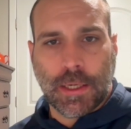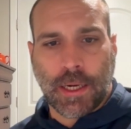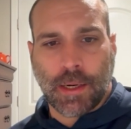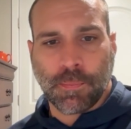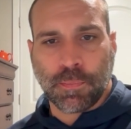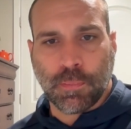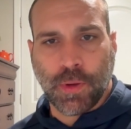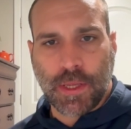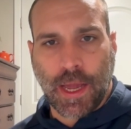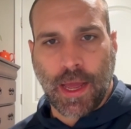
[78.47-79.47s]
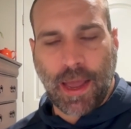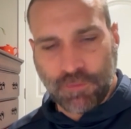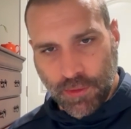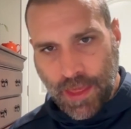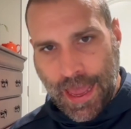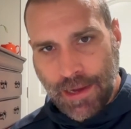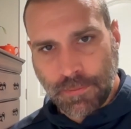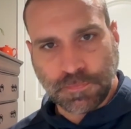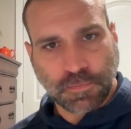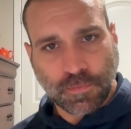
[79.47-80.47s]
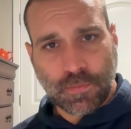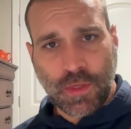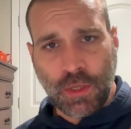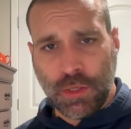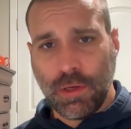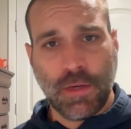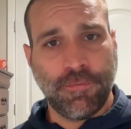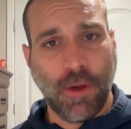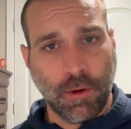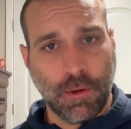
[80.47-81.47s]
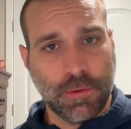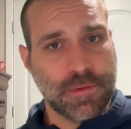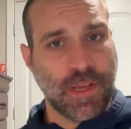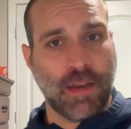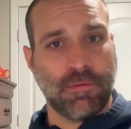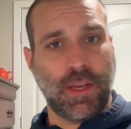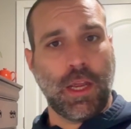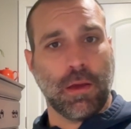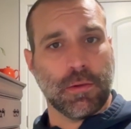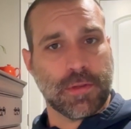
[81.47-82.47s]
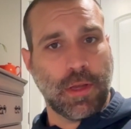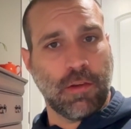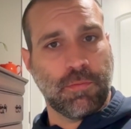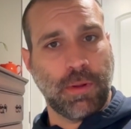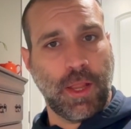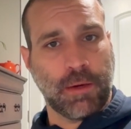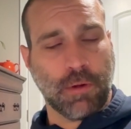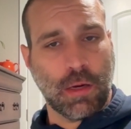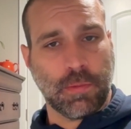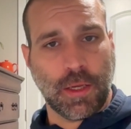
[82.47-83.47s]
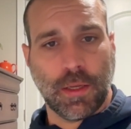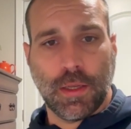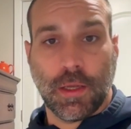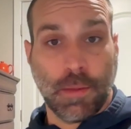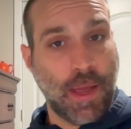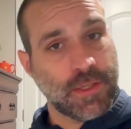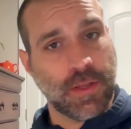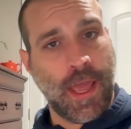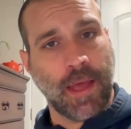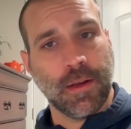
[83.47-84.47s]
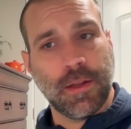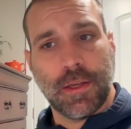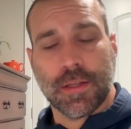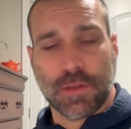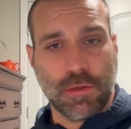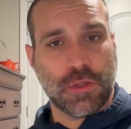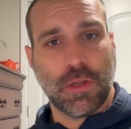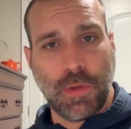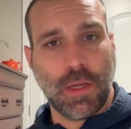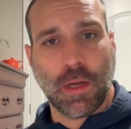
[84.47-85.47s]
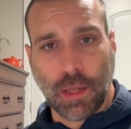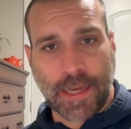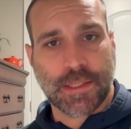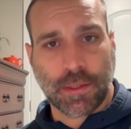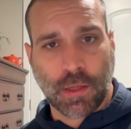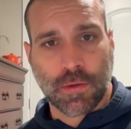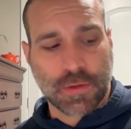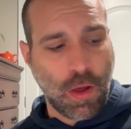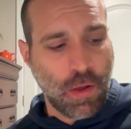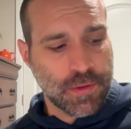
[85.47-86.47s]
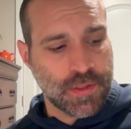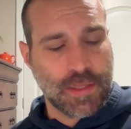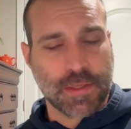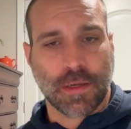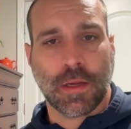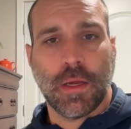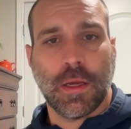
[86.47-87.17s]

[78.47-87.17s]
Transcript: But yeah, after that, you need photos and videos of playing rugby. Imagine that. So you should be collecting those all season.